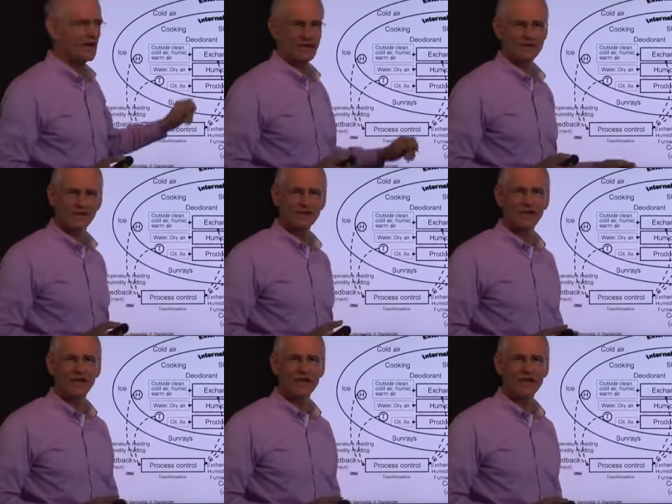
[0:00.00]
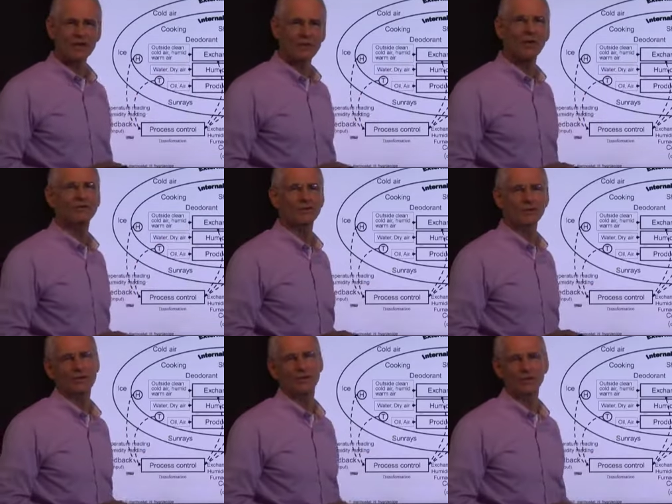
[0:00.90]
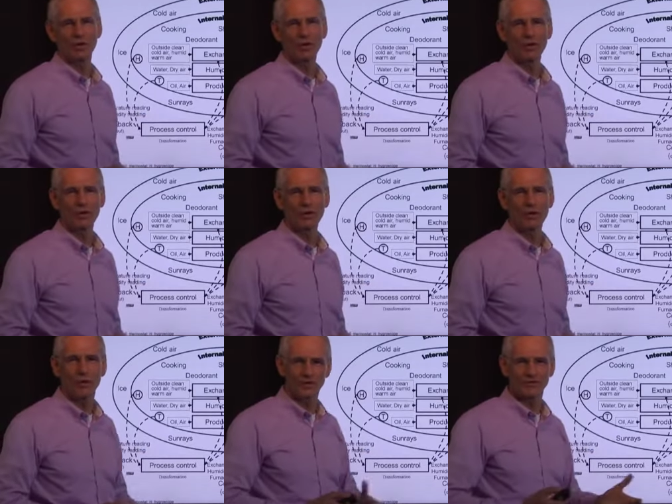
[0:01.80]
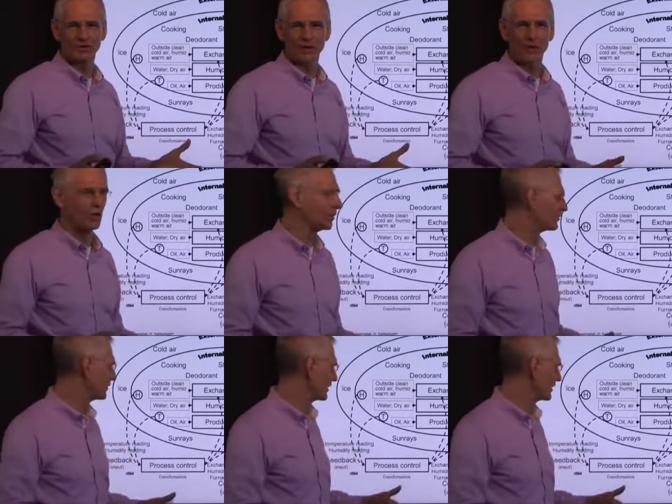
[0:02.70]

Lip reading: Essentially, what do you control? What's the goal?